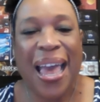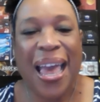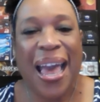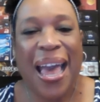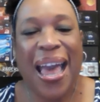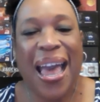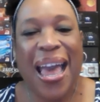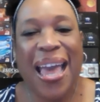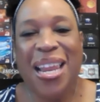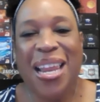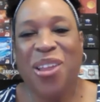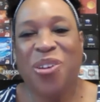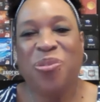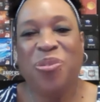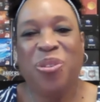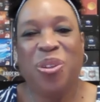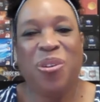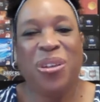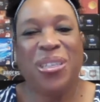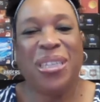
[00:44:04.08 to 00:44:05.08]
I don't
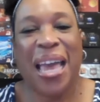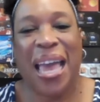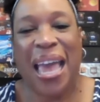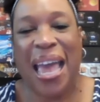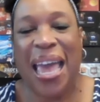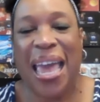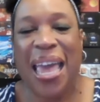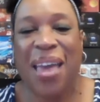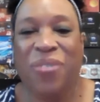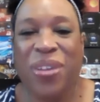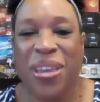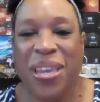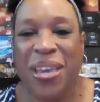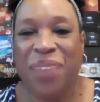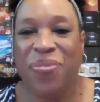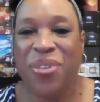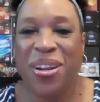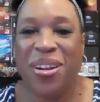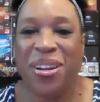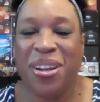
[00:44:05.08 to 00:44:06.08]
know, because I haven't
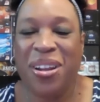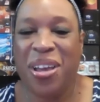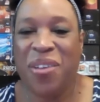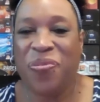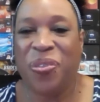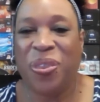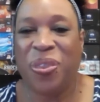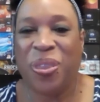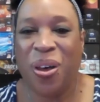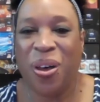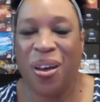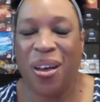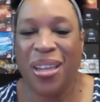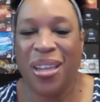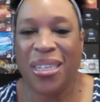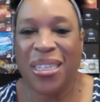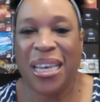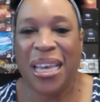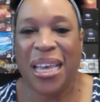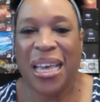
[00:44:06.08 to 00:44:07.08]
given it enough
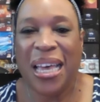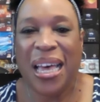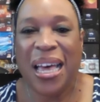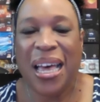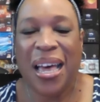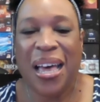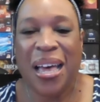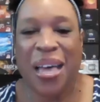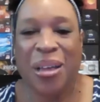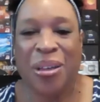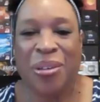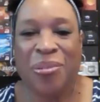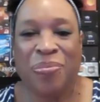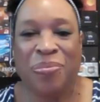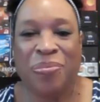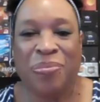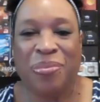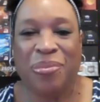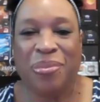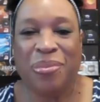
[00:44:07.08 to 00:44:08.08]
thought.
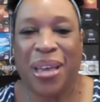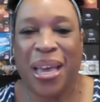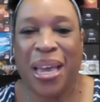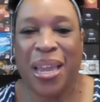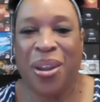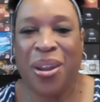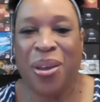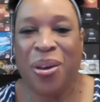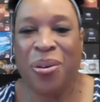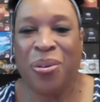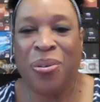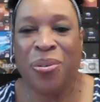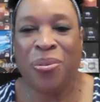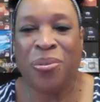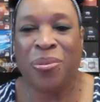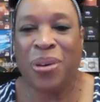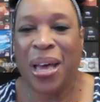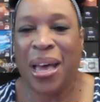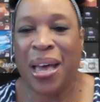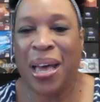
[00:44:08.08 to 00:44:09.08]
I
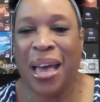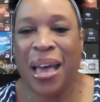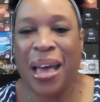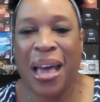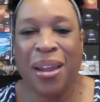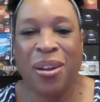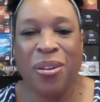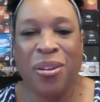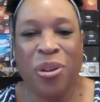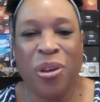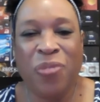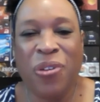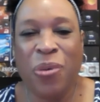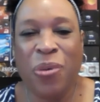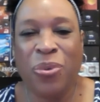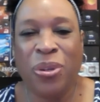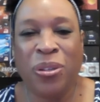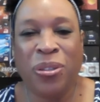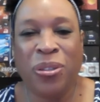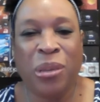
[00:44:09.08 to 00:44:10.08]
know I don't know if I
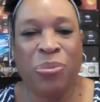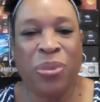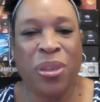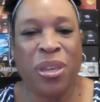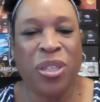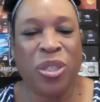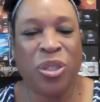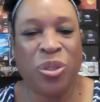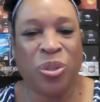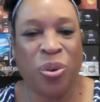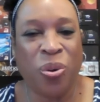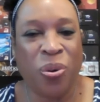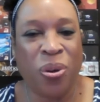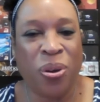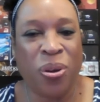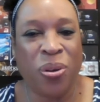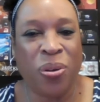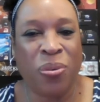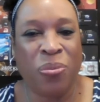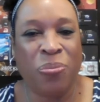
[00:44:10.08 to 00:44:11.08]
would do something
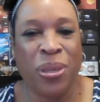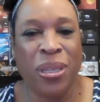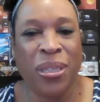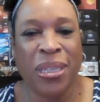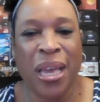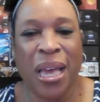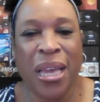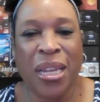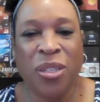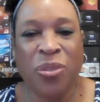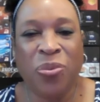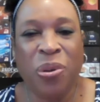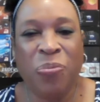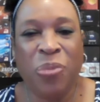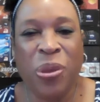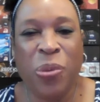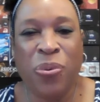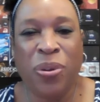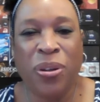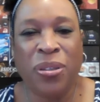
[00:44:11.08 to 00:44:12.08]
historical, because I just want
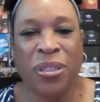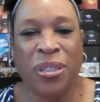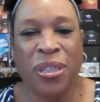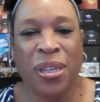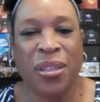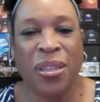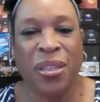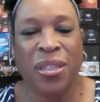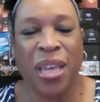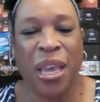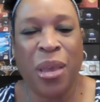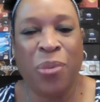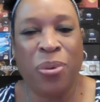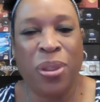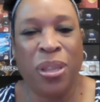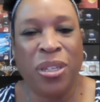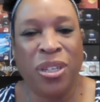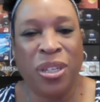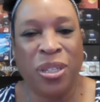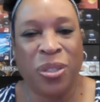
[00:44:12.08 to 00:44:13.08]
people to sit at the table
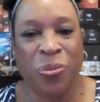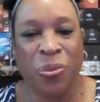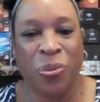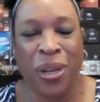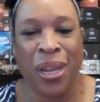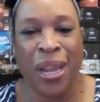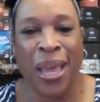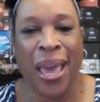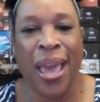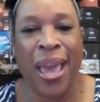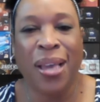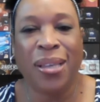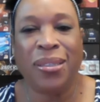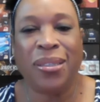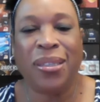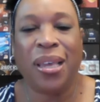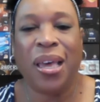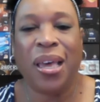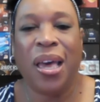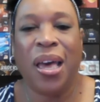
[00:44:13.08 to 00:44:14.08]
and just relax,
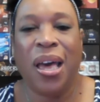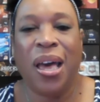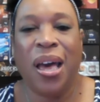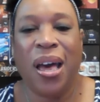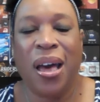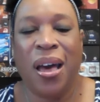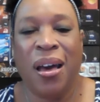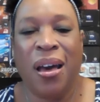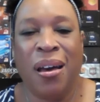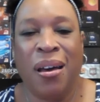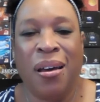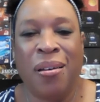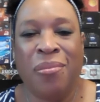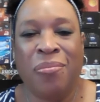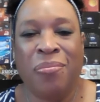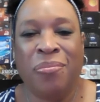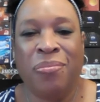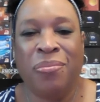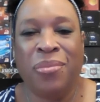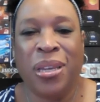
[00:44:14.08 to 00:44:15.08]

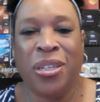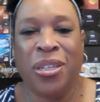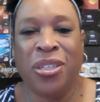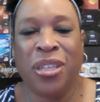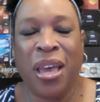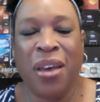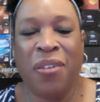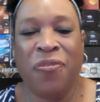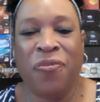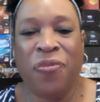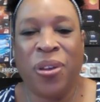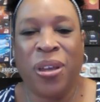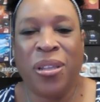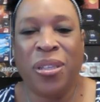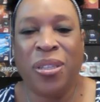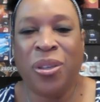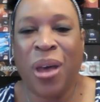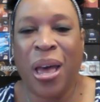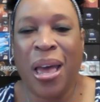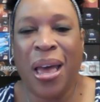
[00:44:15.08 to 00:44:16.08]
and just have fun.
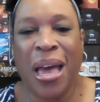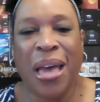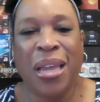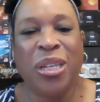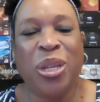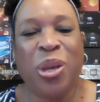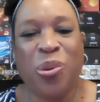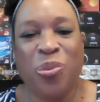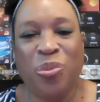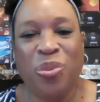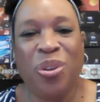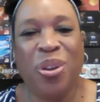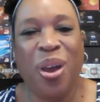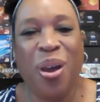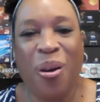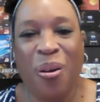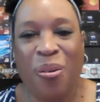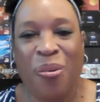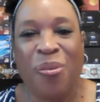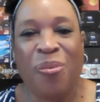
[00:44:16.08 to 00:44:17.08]
So I don't
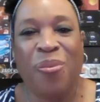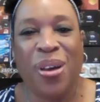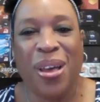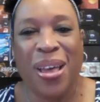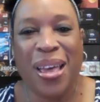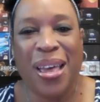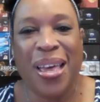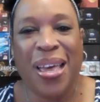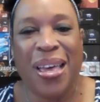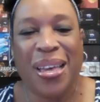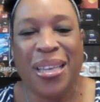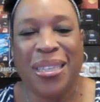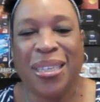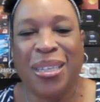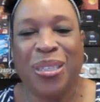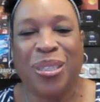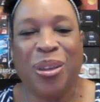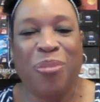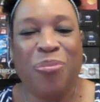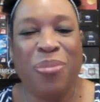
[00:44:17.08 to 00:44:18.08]
know, because
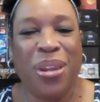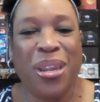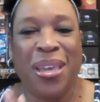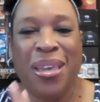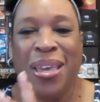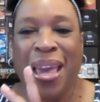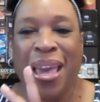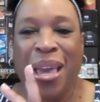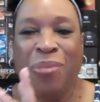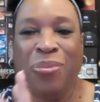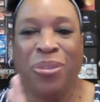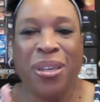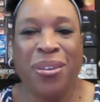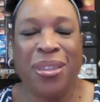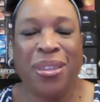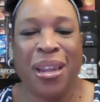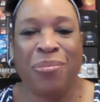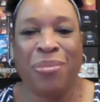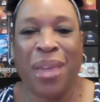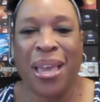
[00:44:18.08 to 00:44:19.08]
there's so many games here that I'm like,